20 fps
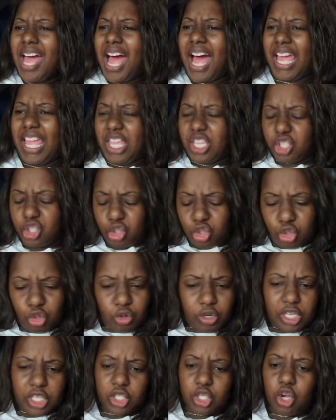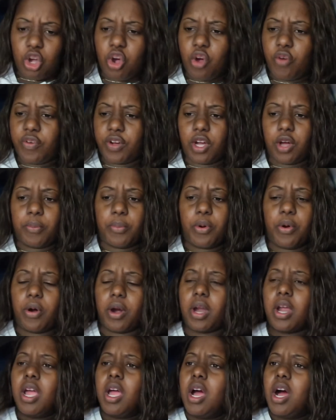how he is truly Jehovah
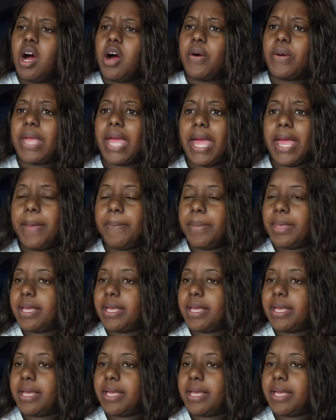Gabor, okay?